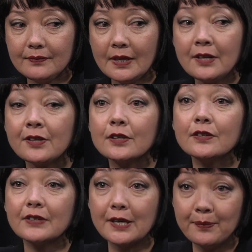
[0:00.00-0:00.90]

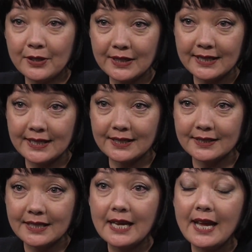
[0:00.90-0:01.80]
serve a community
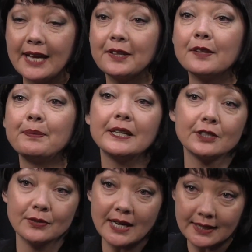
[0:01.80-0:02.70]
and speak
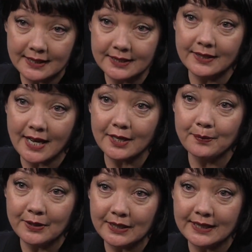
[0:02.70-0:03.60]
directly to that
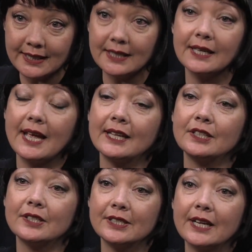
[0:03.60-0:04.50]
community
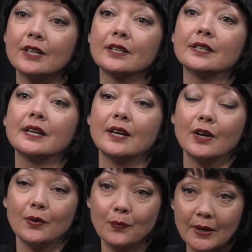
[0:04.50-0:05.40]
and share
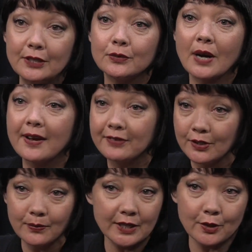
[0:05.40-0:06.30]
what drives
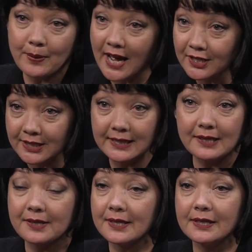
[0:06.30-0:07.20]
you, what your passion
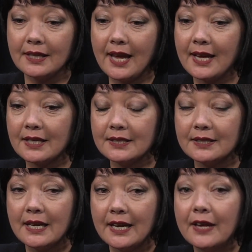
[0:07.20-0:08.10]
is, and
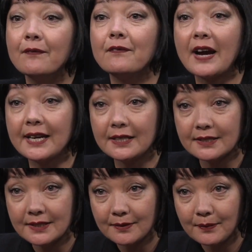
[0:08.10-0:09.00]

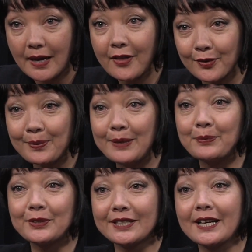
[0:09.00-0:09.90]
invite other
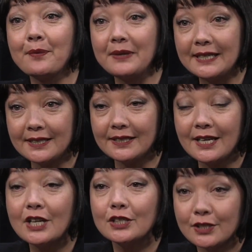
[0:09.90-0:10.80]
people to come in
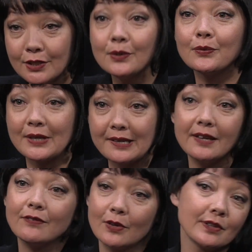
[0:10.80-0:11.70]
to
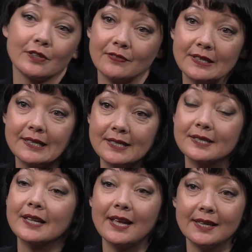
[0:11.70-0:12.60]
receive those services